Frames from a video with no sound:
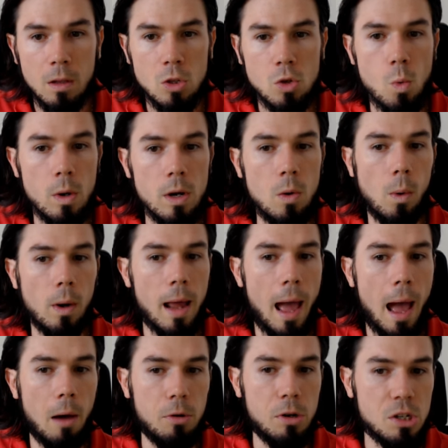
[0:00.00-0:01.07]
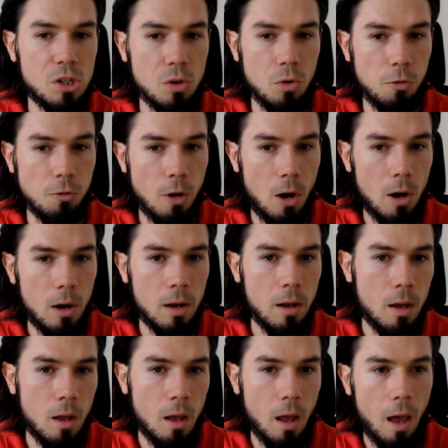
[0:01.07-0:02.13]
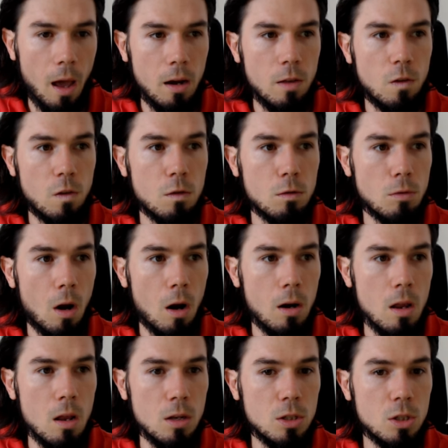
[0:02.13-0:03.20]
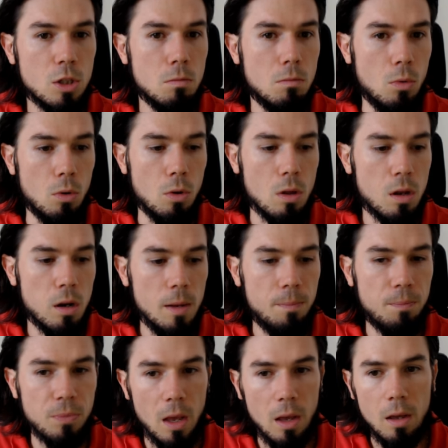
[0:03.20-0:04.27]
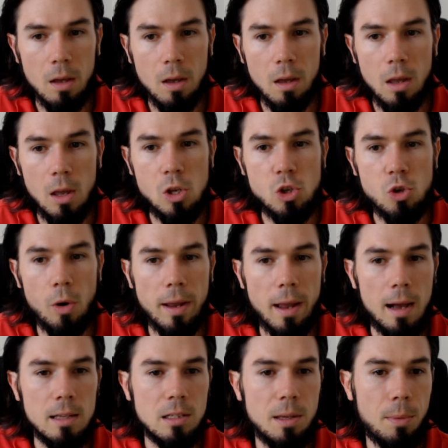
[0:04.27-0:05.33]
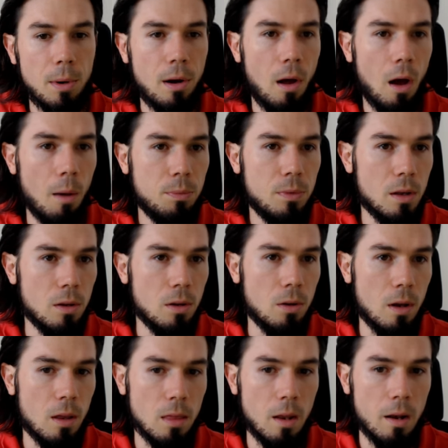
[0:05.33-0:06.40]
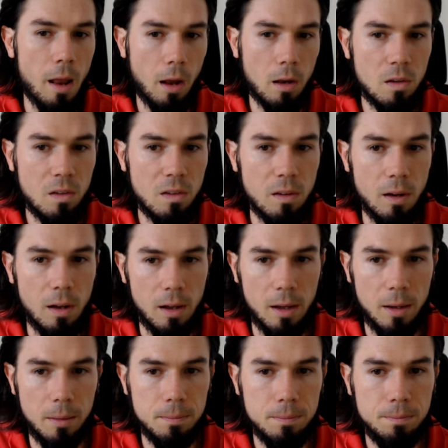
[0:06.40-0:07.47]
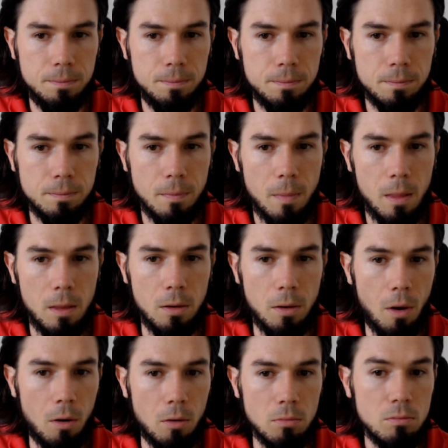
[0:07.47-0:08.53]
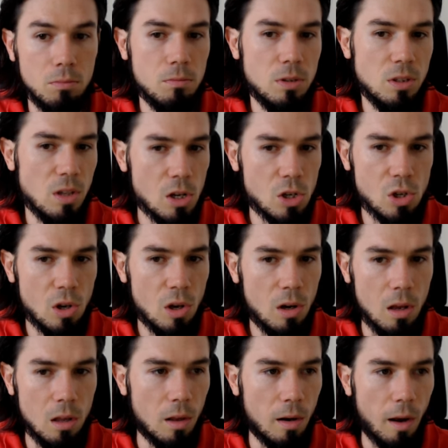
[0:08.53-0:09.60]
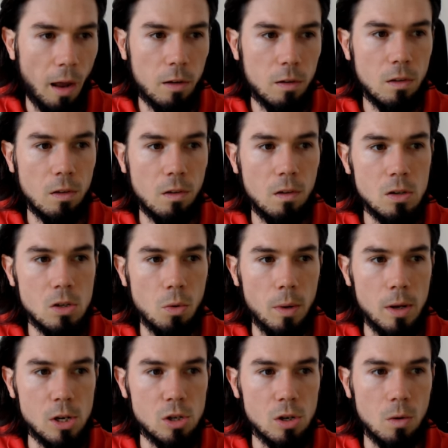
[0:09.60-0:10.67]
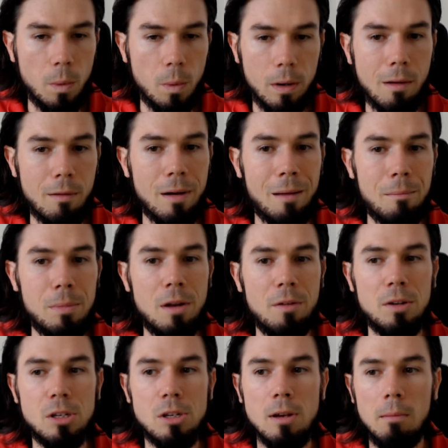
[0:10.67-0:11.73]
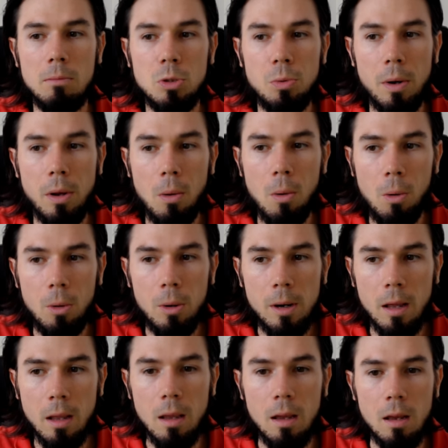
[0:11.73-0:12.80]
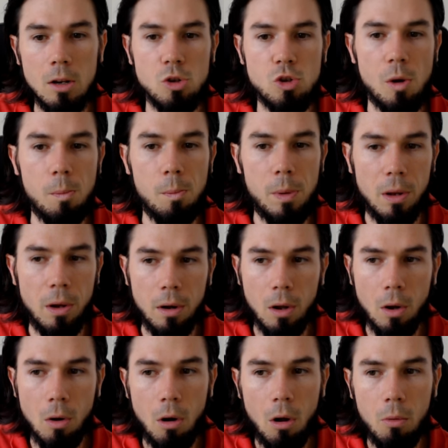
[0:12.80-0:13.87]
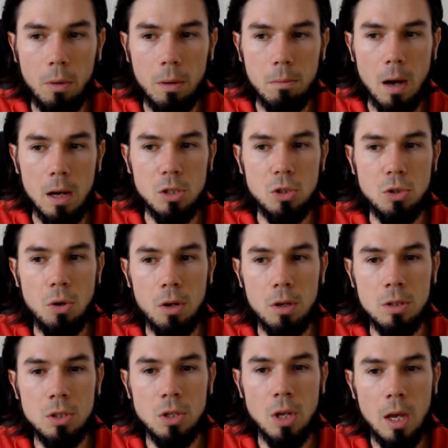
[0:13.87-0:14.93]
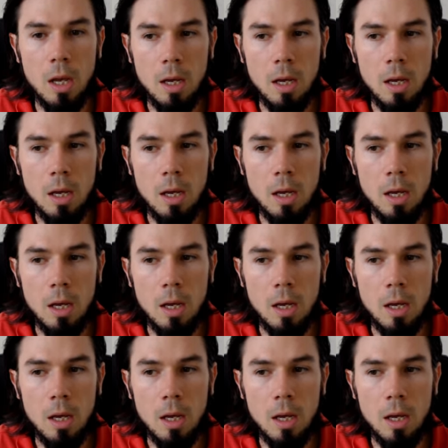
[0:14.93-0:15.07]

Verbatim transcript: 21 hours so far and it's running smoothly. Enjoy guys, I'm gonna update you in the next, uh, you know, session, in the next situation whenever I have a bit of a time to record, again jumping on a call with my students.